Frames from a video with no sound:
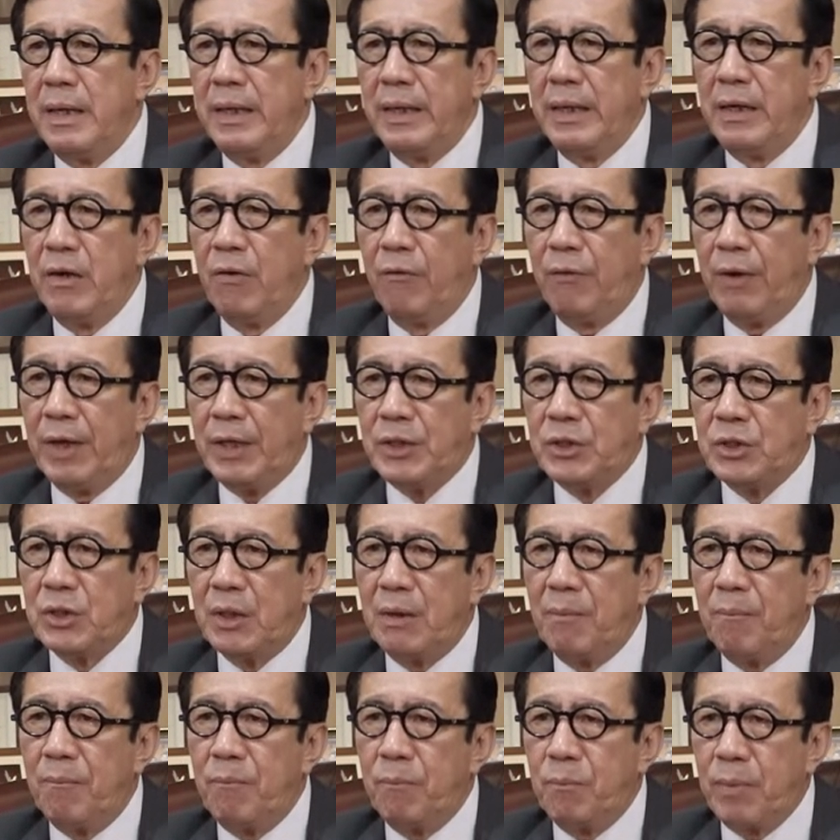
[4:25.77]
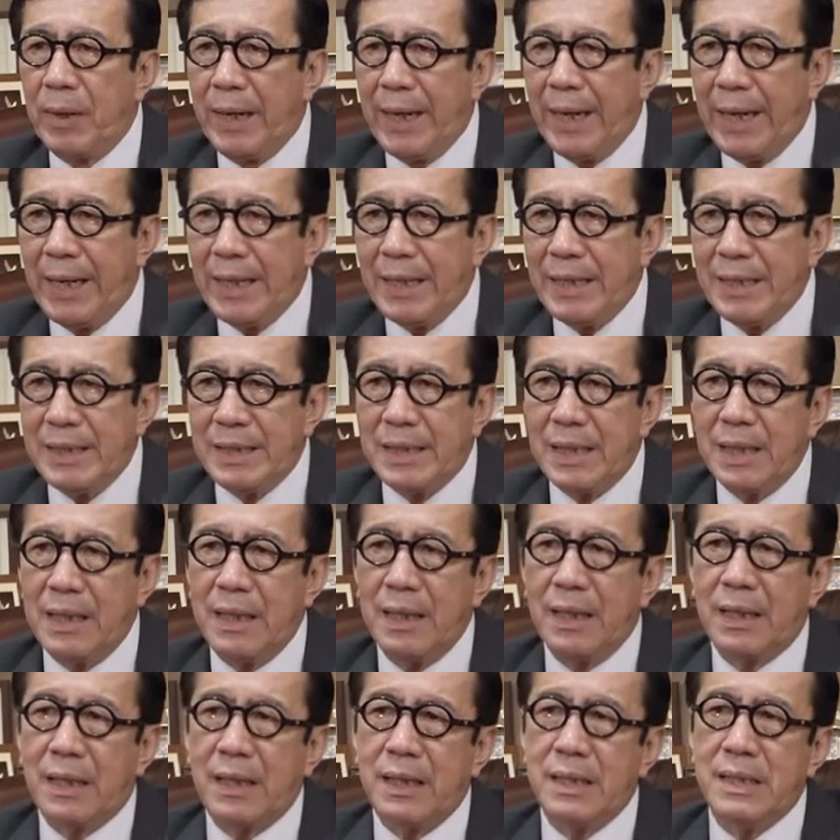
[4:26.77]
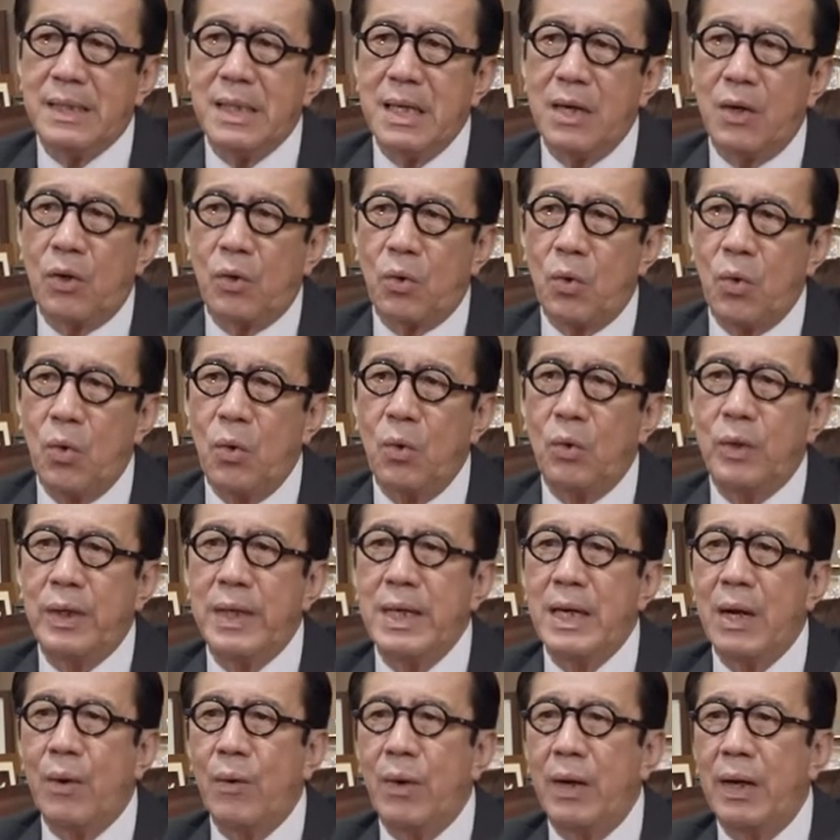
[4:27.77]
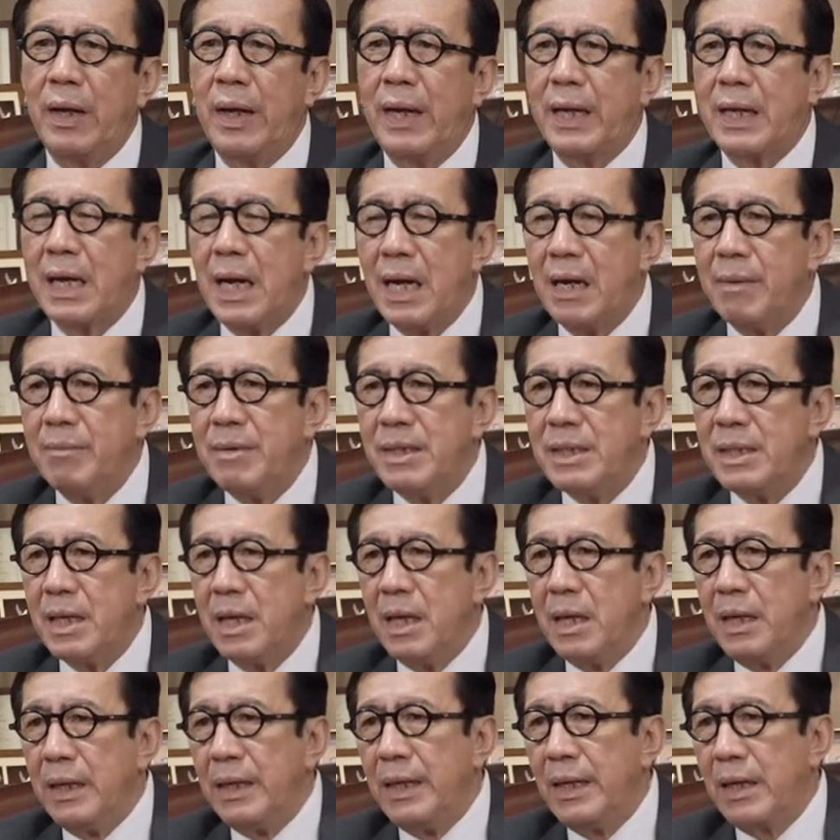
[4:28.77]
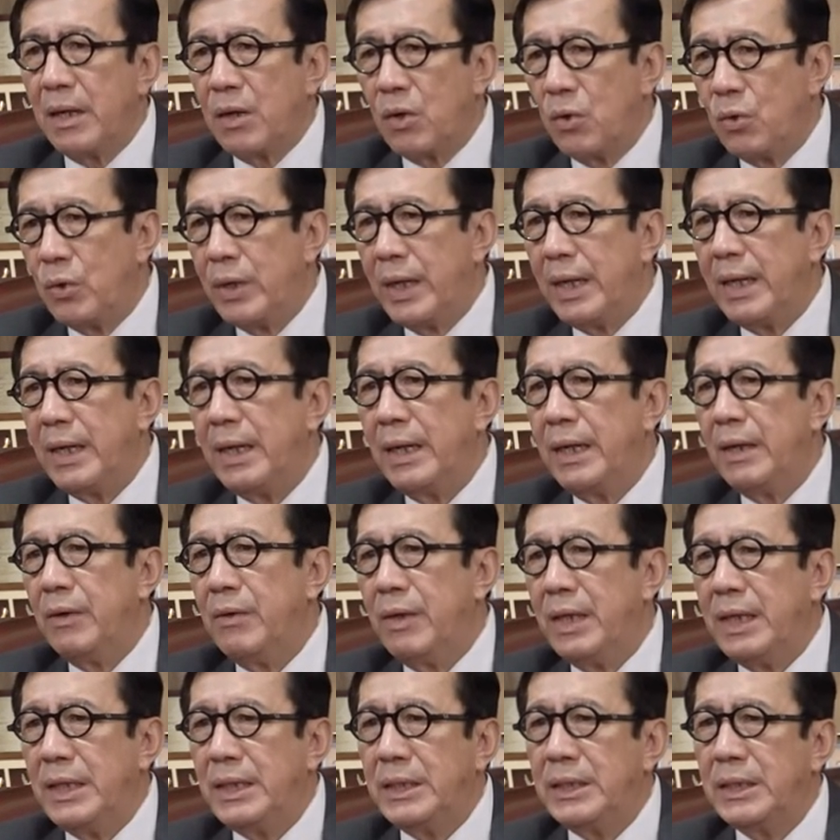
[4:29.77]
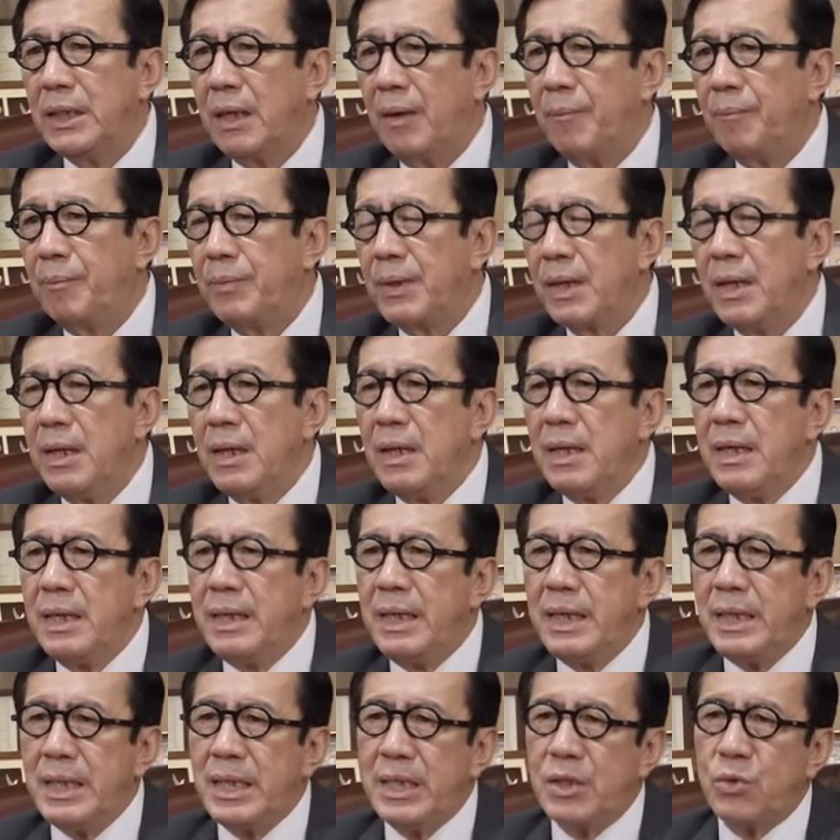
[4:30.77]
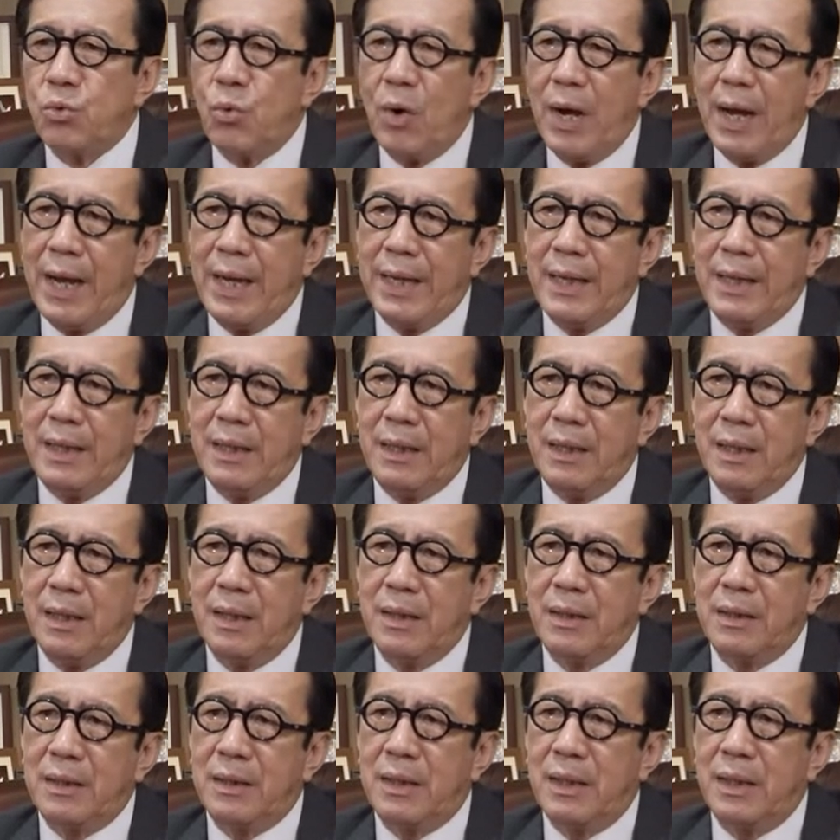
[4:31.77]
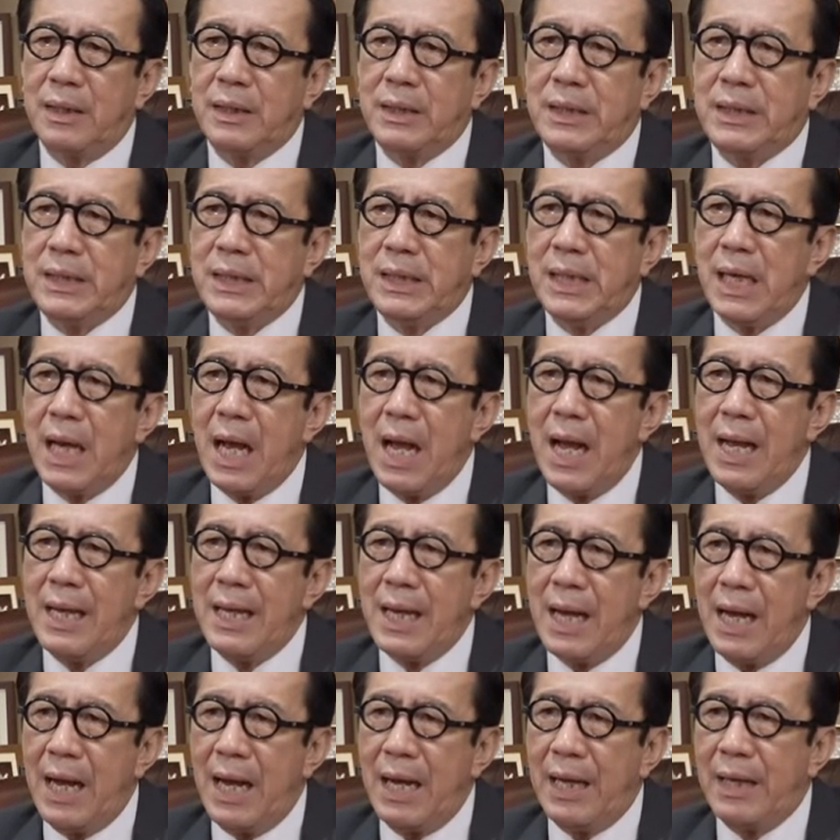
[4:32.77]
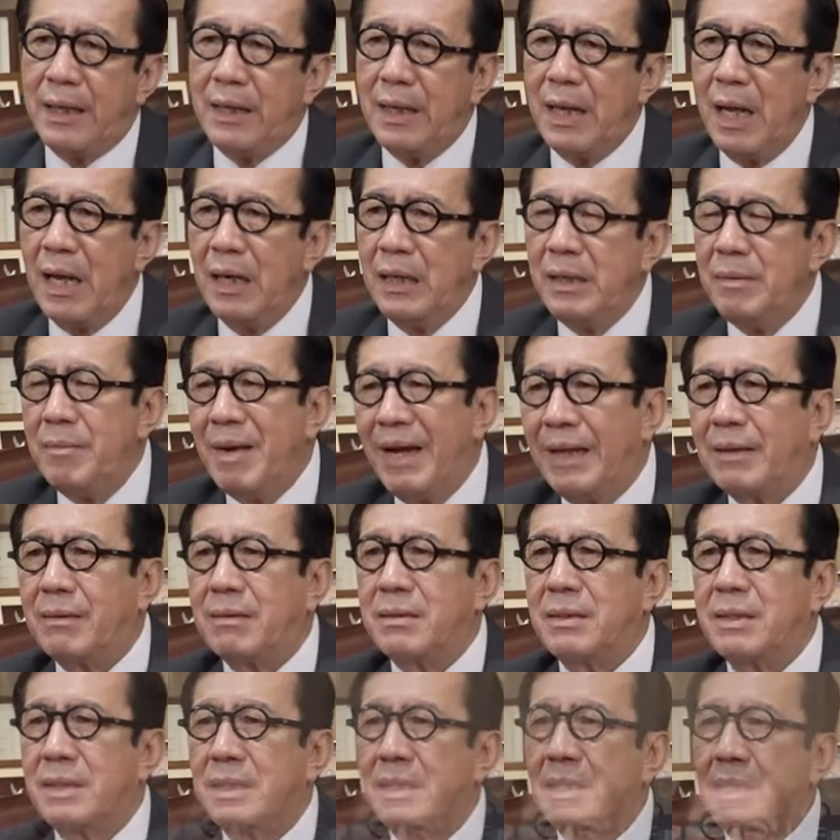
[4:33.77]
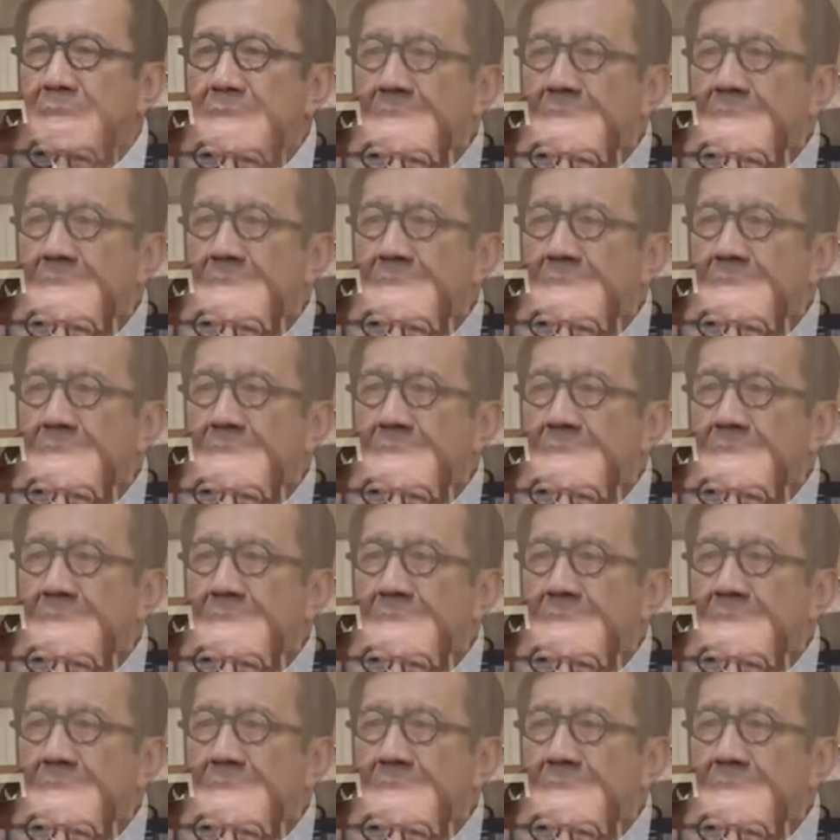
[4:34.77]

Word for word: Innovation plays an increasing role in our economies, including Indonesia. This is why the GII really matters.